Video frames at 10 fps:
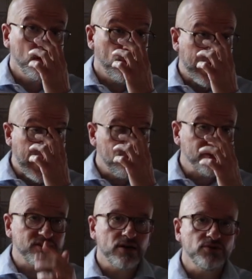where every
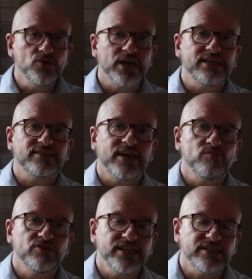time you get a set of
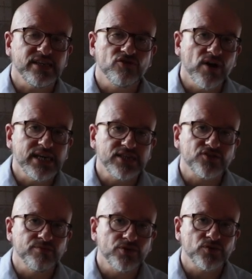predicted grades
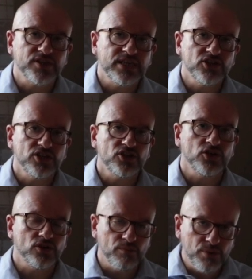from your teachers
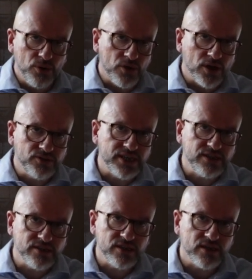you can put those
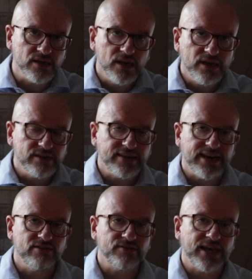into the
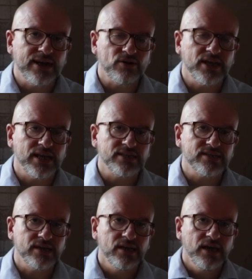tariff
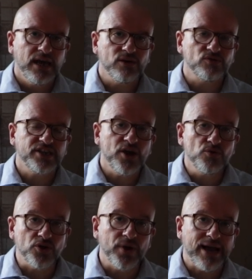calculator and it will
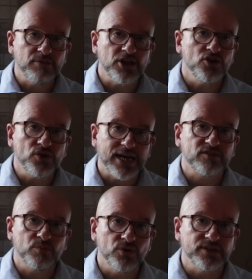tell you how many
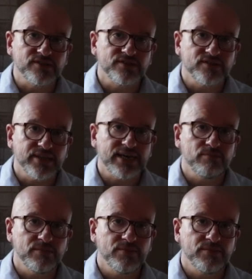UCAS points that,